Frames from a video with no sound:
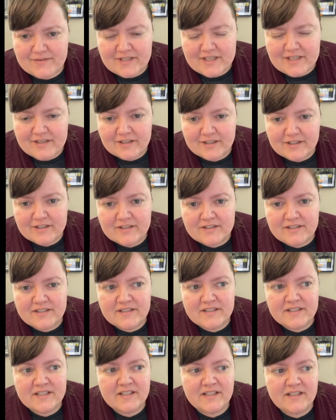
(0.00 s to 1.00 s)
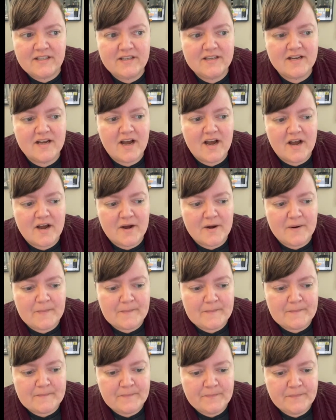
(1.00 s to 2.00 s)
years.
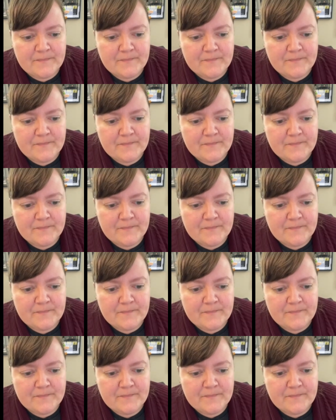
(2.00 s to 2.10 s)
But